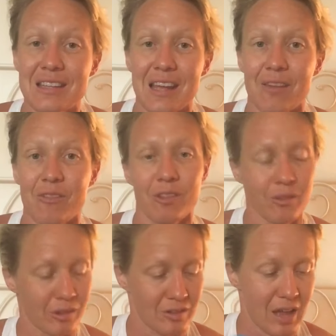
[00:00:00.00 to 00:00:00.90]
Like,
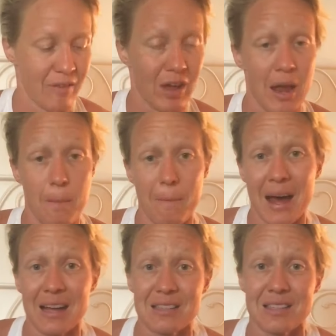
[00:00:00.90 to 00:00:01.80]
I've gotten
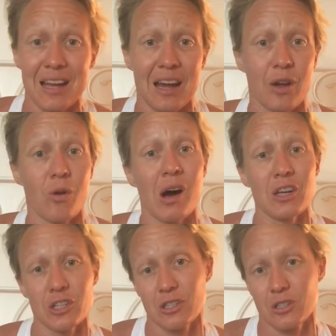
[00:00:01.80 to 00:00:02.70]
masks, I got a gua
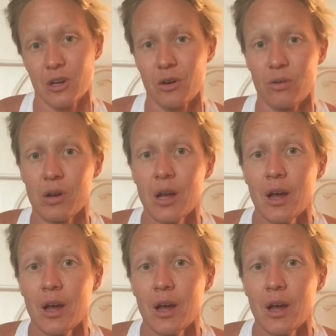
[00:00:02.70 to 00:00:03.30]
sha stone,